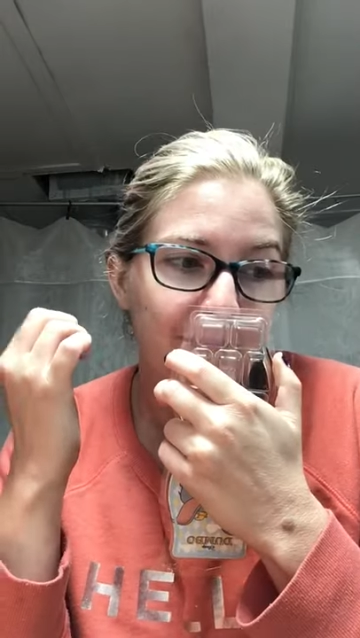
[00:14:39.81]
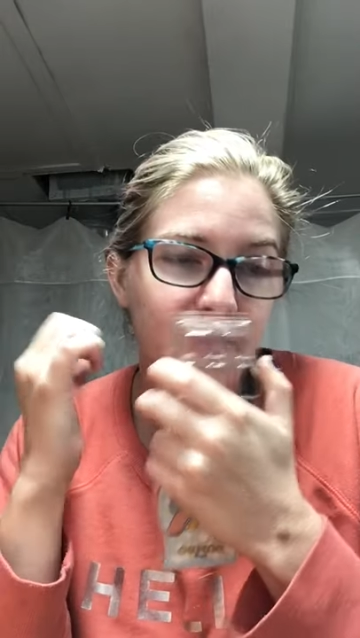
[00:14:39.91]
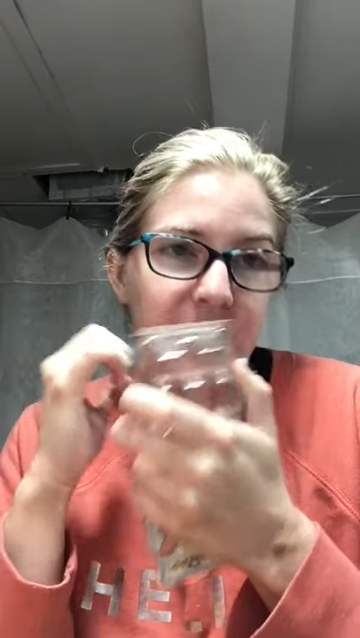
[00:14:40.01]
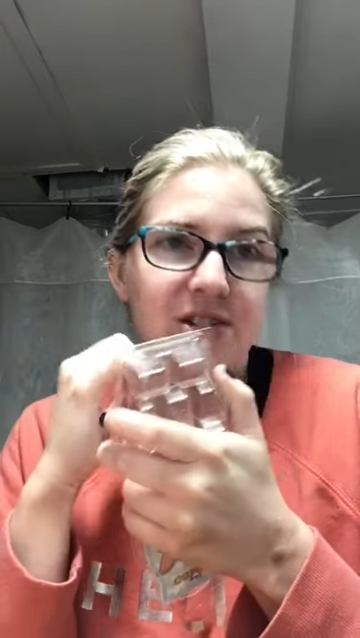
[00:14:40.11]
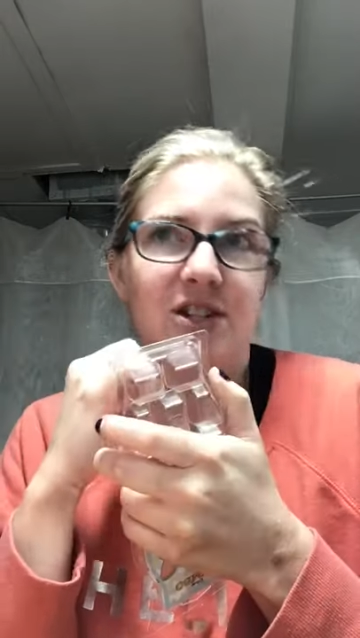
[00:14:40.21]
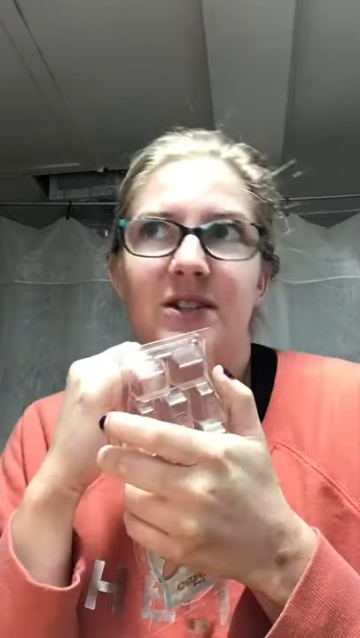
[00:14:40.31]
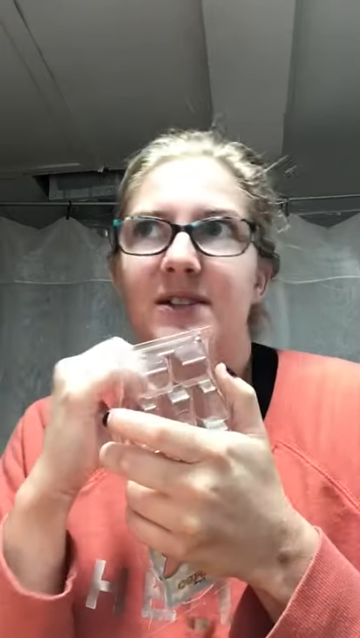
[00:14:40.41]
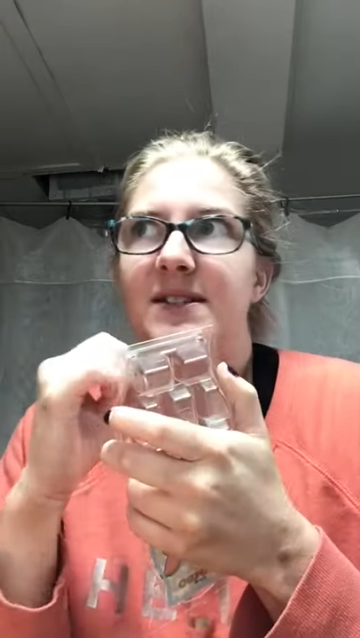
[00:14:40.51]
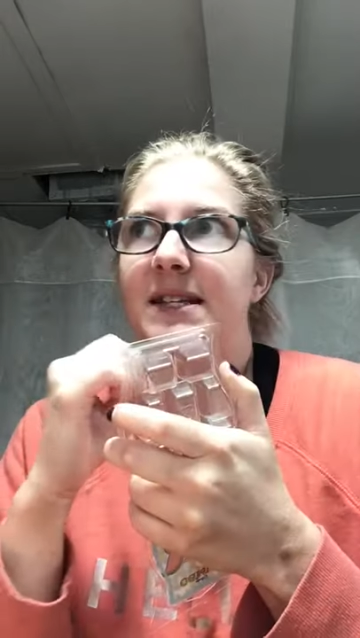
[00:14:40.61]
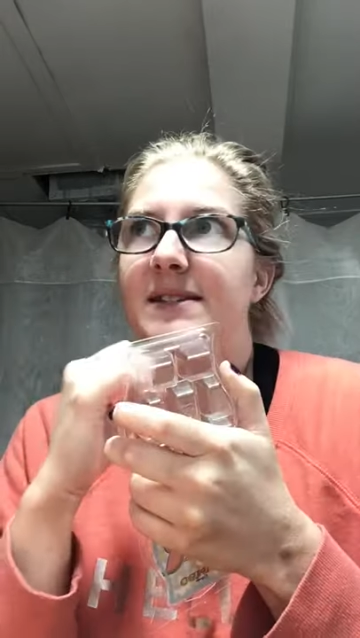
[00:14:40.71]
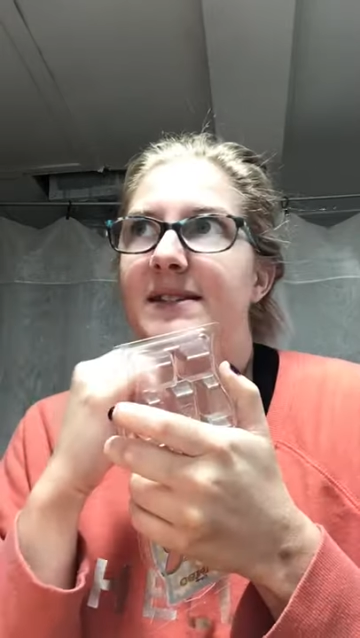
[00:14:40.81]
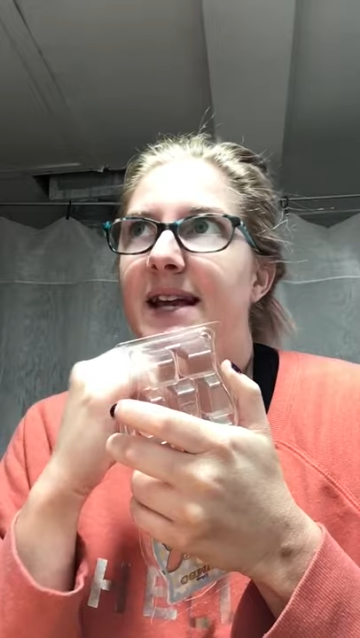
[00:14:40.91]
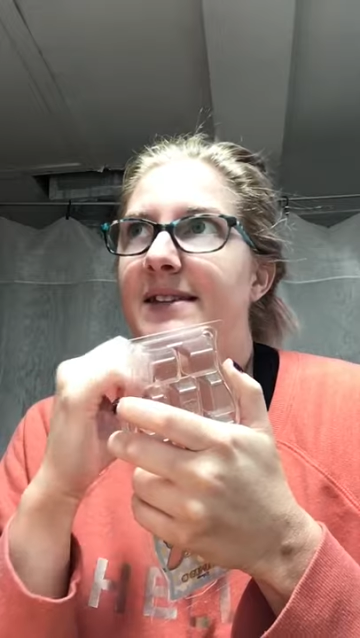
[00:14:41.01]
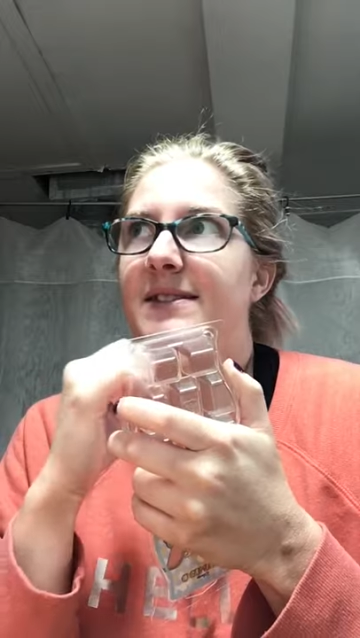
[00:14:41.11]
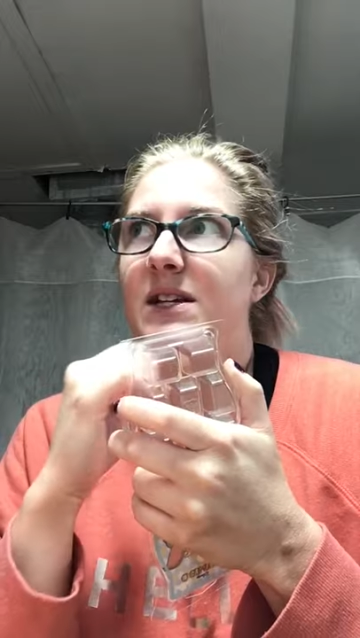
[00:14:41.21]
but it's just a
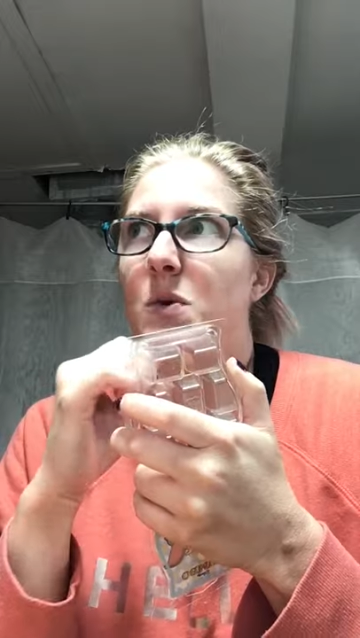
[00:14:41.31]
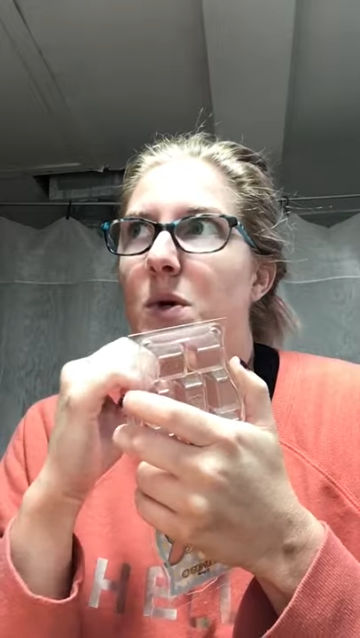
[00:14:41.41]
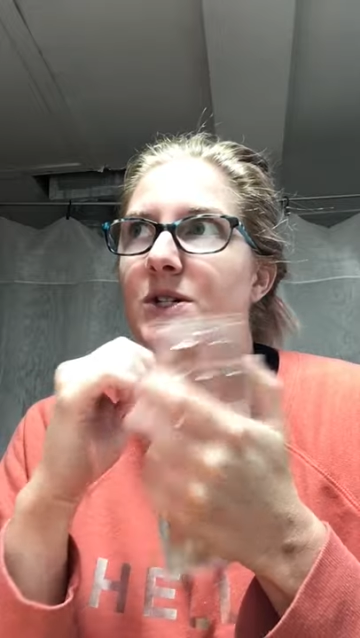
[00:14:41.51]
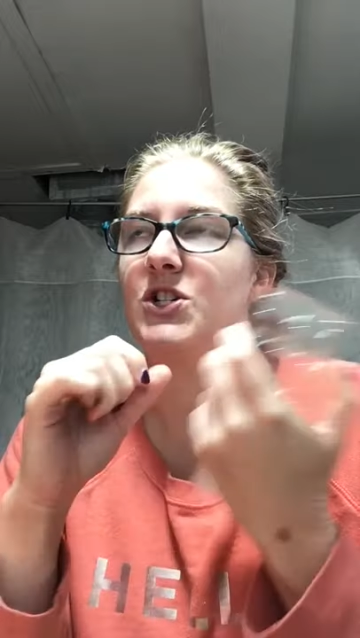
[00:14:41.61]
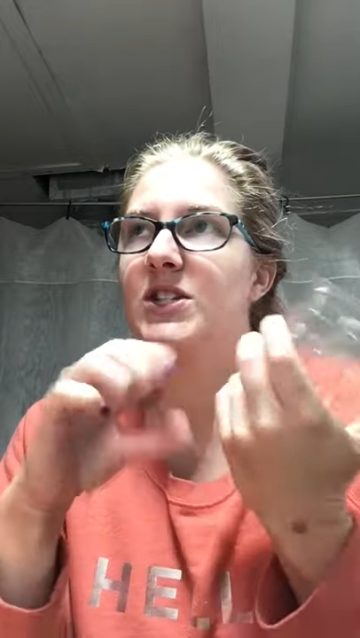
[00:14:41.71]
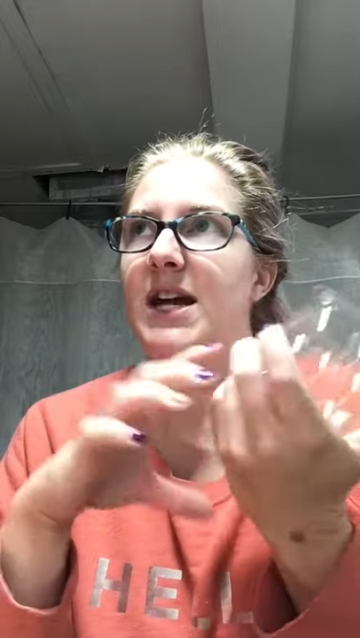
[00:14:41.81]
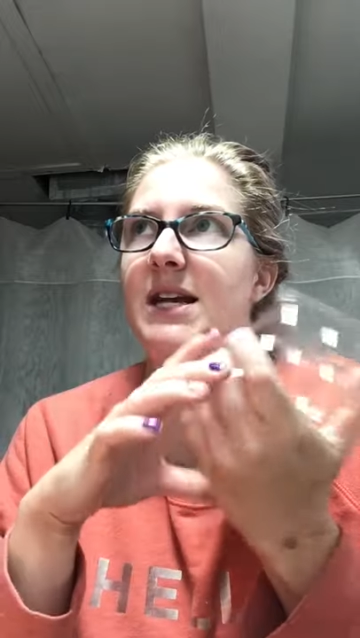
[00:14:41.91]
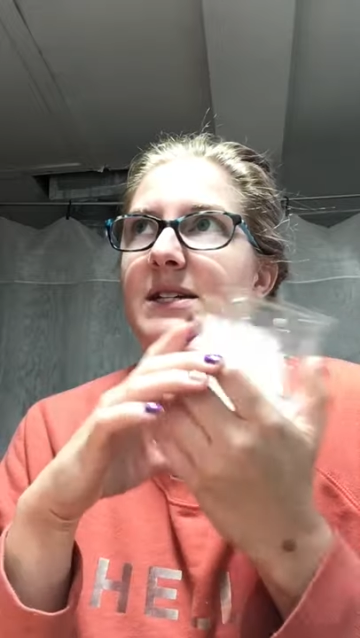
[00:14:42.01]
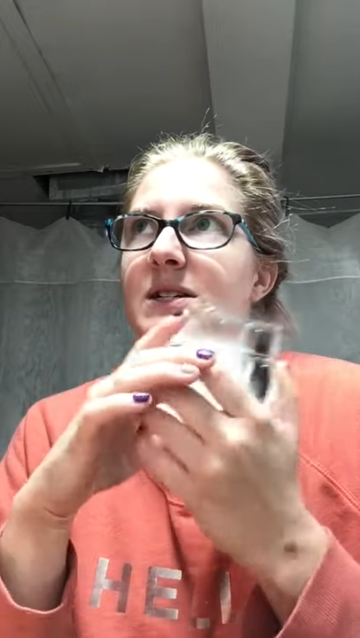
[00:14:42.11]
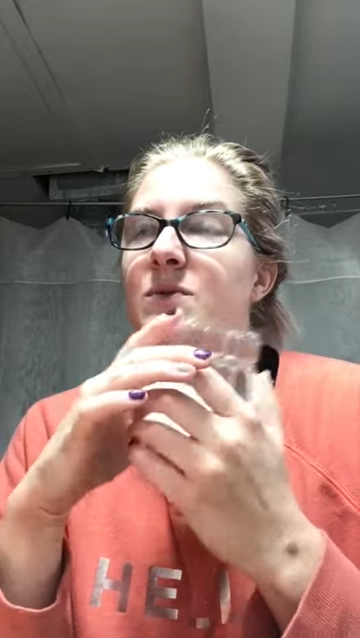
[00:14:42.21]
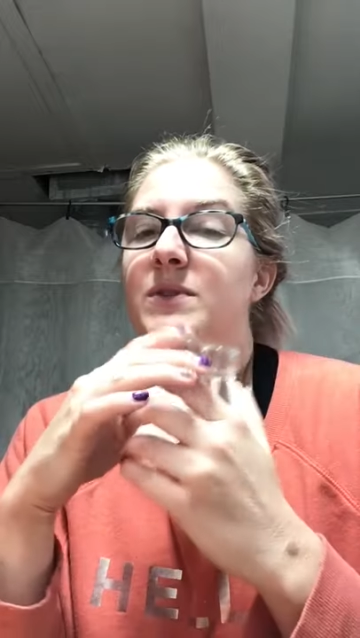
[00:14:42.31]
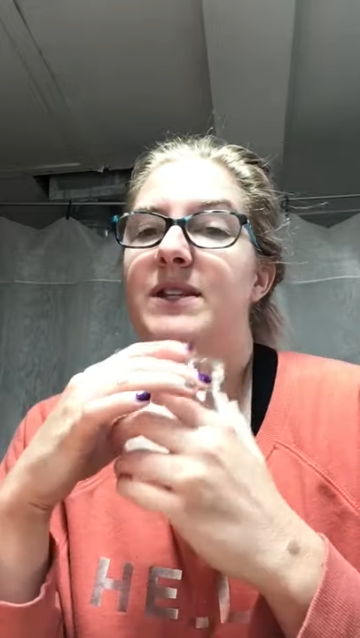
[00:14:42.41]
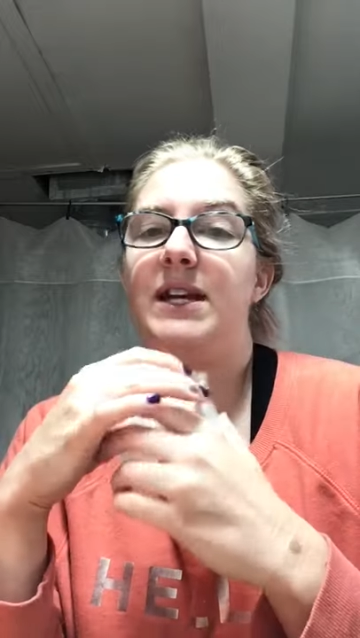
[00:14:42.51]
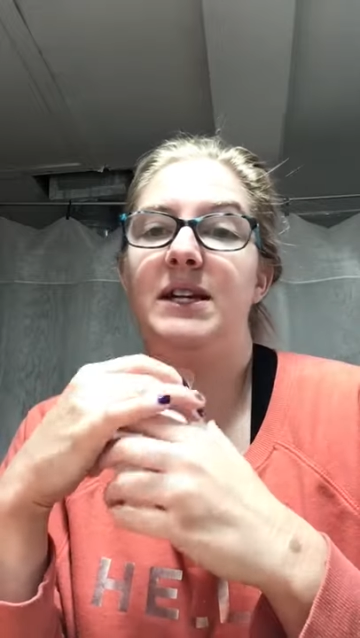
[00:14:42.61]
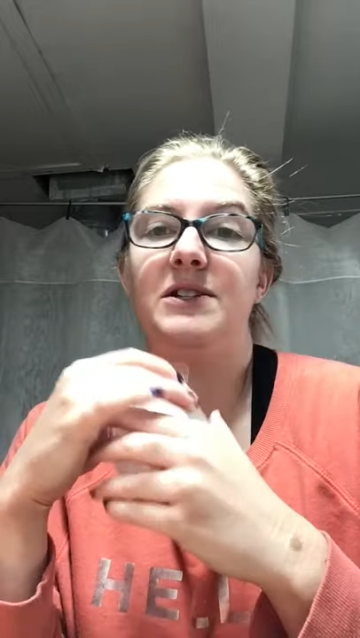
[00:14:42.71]
zesty orange scent with
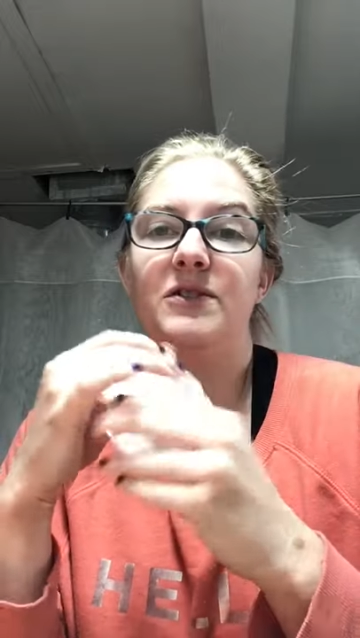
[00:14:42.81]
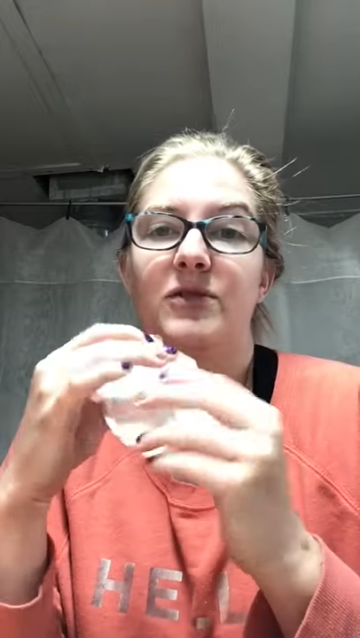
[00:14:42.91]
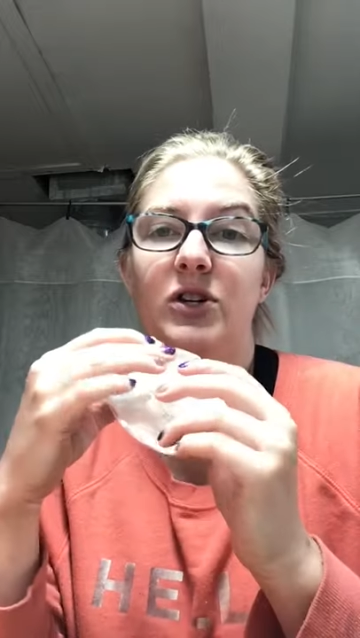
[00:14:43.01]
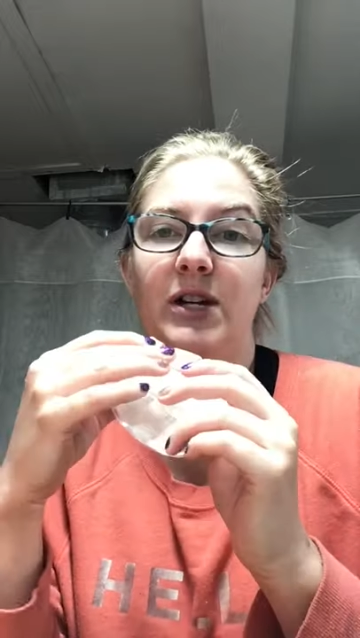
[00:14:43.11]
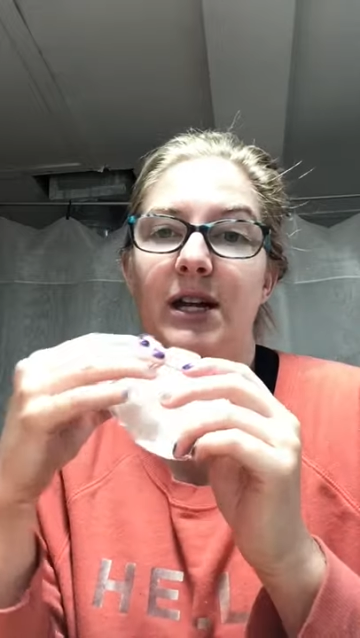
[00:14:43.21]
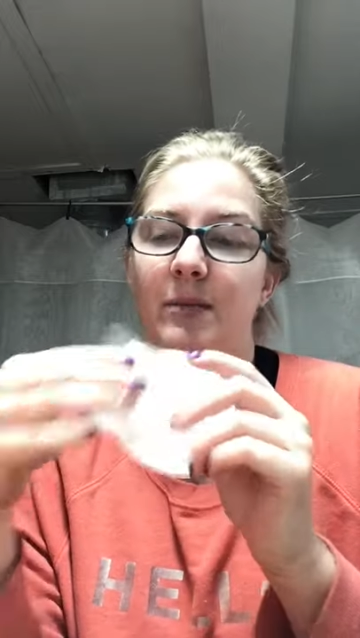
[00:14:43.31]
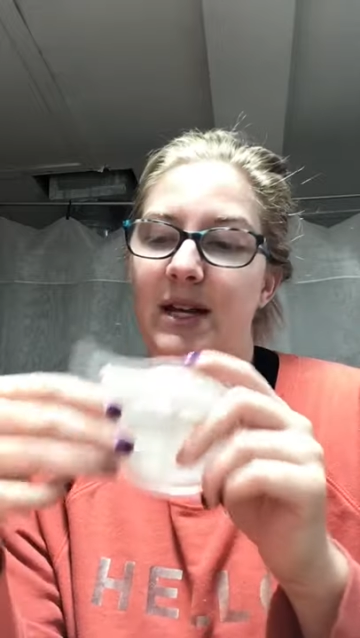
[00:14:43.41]
a hint of cream.